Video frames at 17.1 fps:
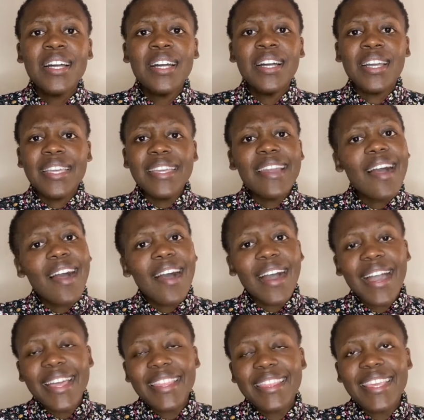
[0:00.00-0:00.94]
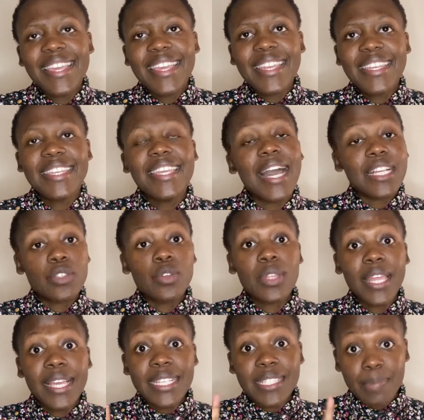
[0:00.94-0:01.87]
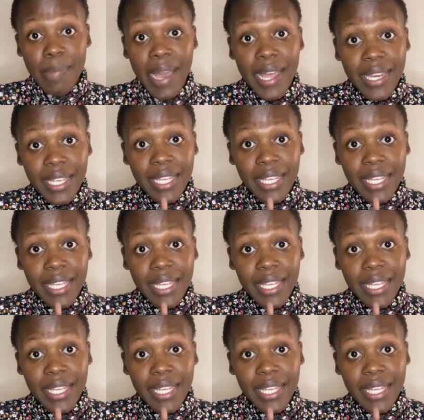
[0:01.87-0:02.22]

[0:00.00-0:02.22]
yeah, and then yeah, so there is money